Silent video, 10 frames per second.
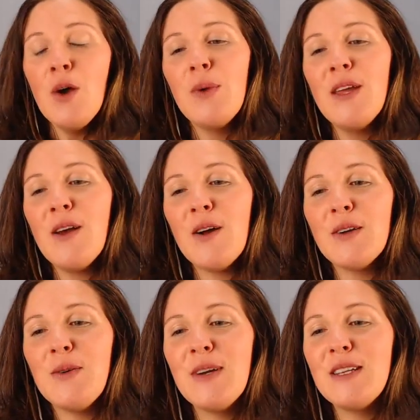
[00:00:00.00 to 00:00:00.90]
We
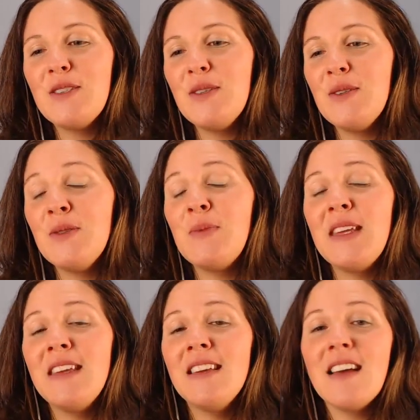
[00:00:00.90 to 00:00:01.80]
are going to
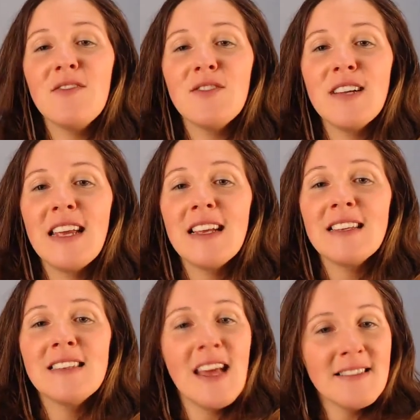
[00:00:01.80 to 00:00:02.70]
be
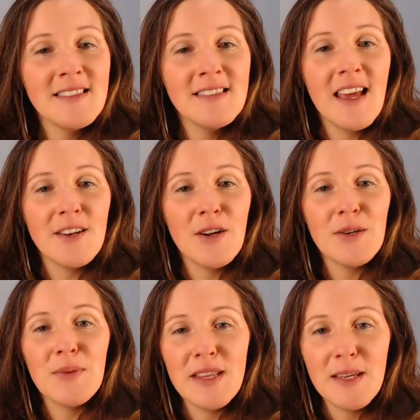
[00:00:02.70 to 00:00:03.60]
covering tests that
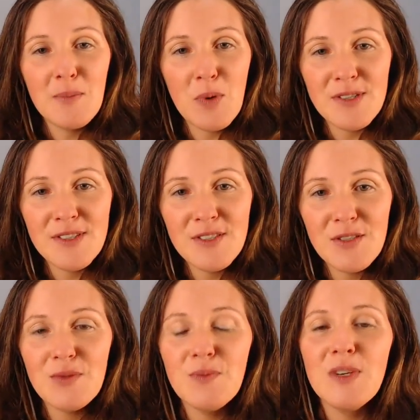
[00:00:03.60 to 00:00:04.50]
are really
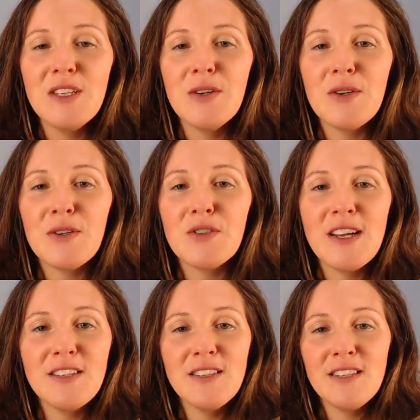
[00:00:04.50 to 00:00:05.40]
important when you're
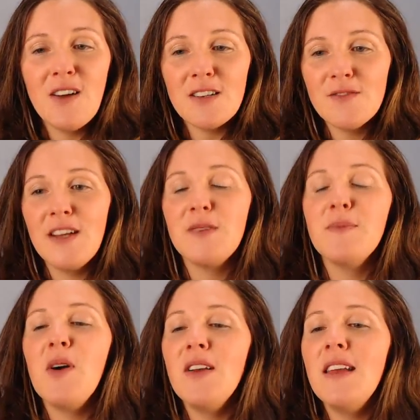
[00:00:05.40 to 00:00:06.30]
trying to detoxify your
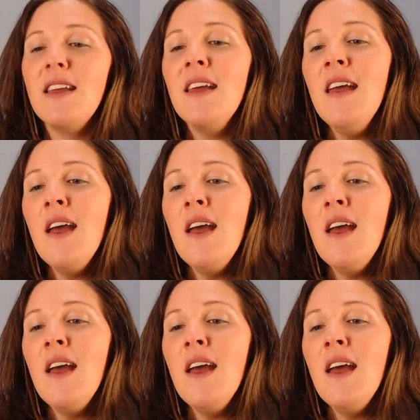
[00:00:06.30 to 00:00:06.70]
body.